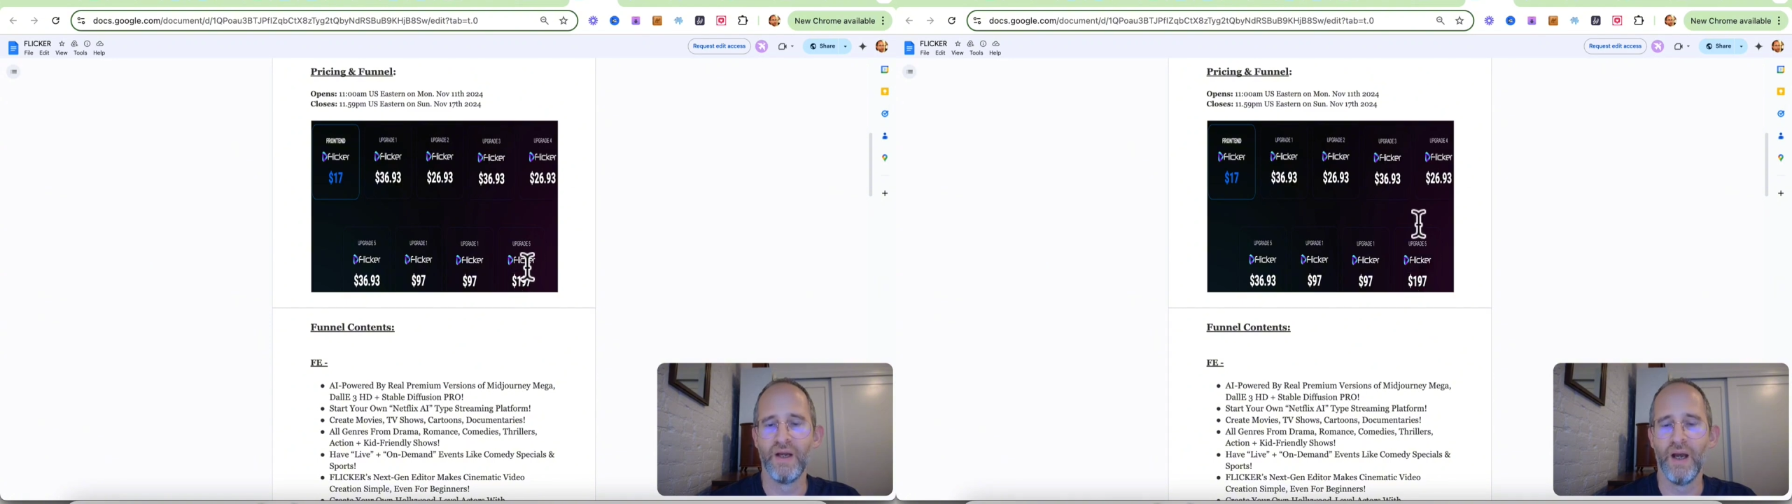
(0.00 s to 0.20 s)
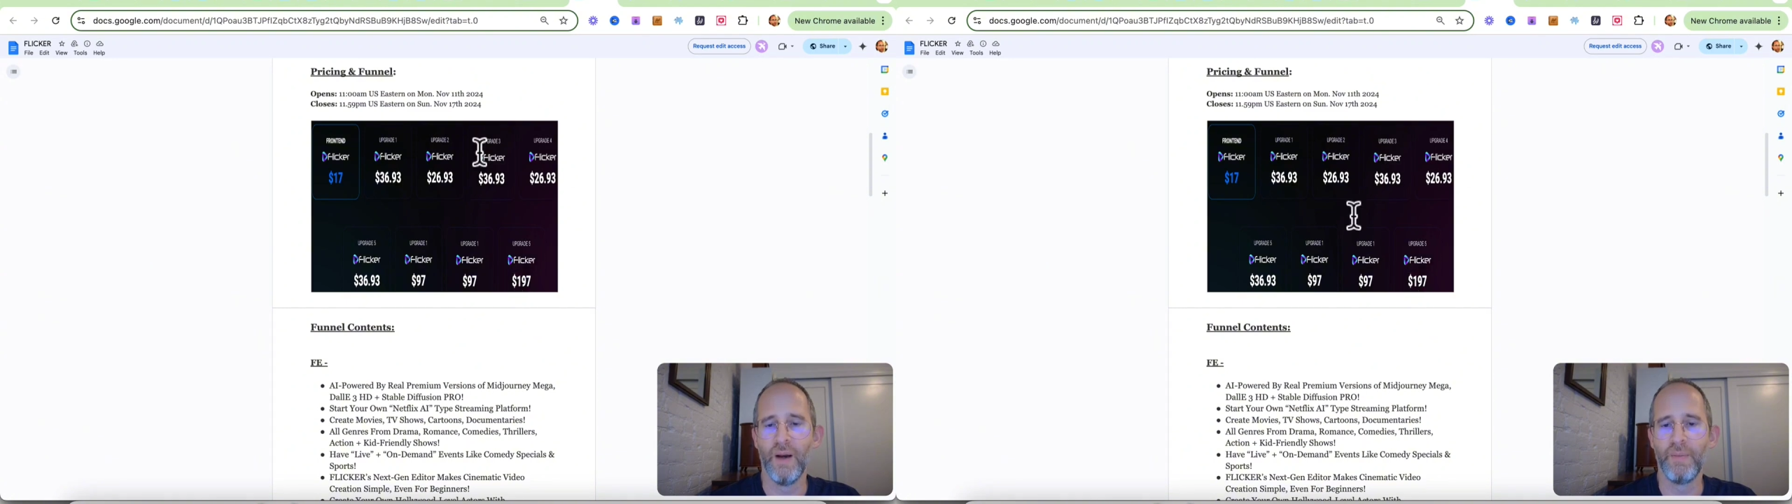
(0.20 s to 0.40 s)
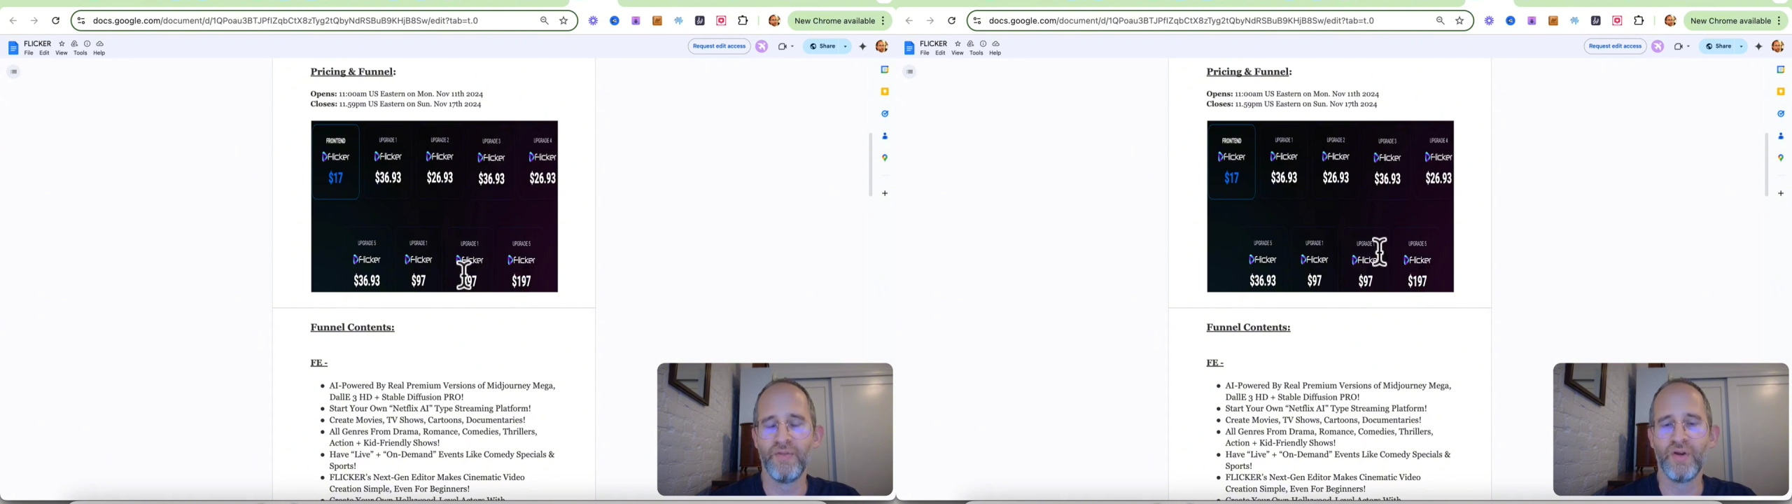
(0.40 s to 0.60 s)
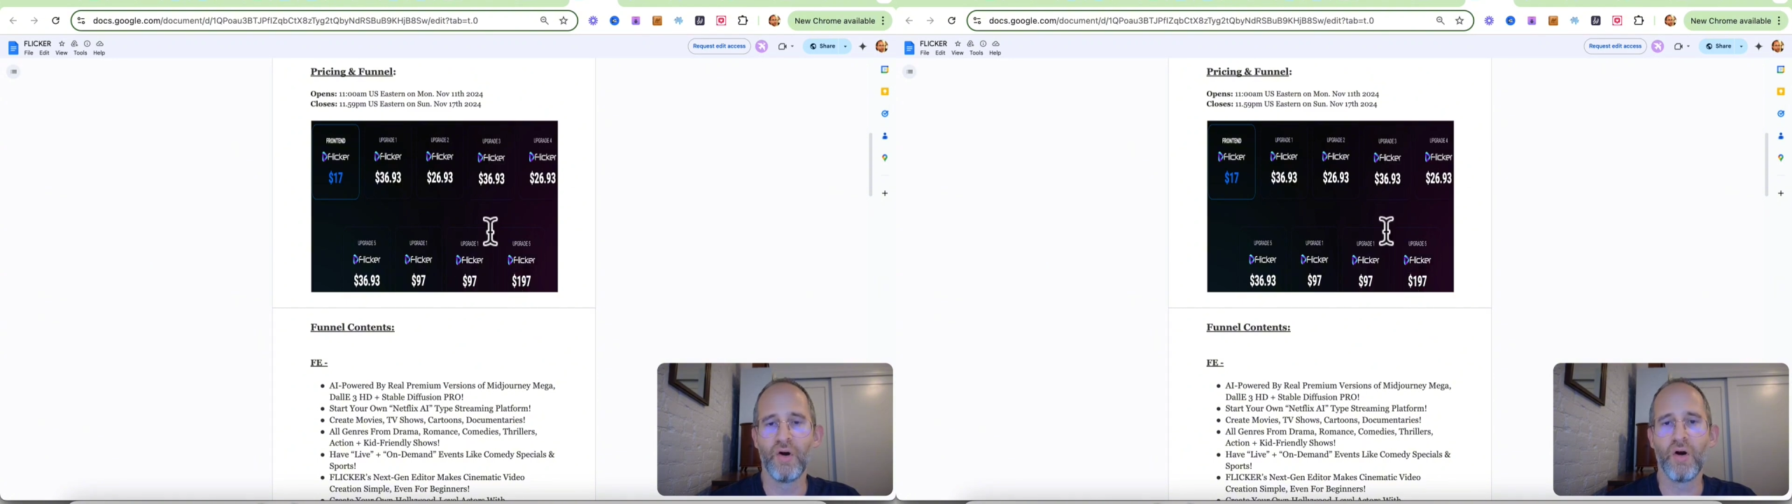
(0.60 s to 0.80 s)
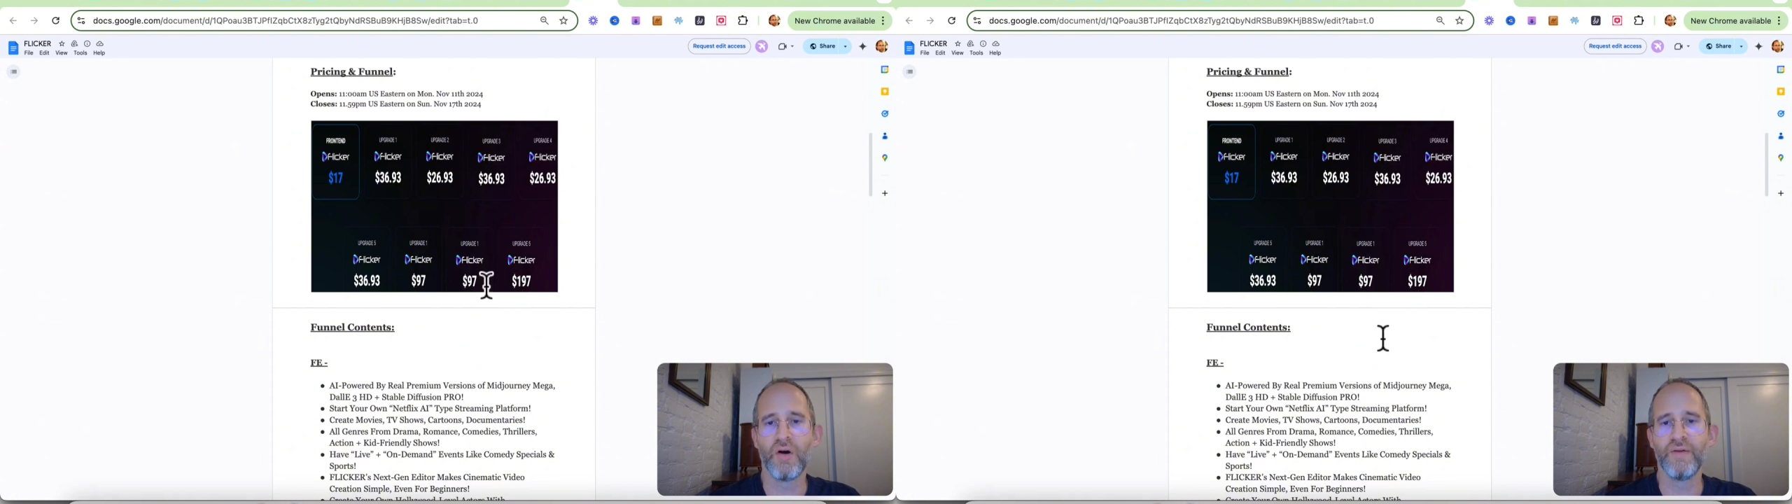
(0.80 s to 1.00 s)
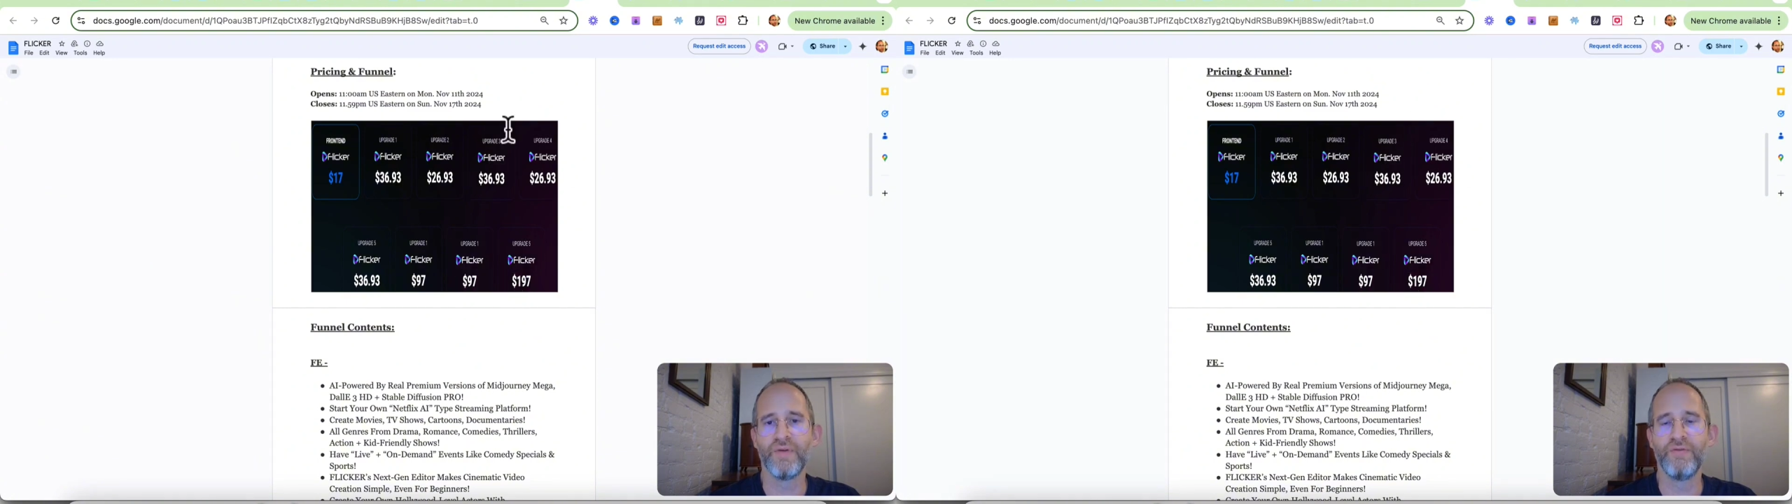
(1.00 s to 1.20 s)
Uh, but there are, if, if,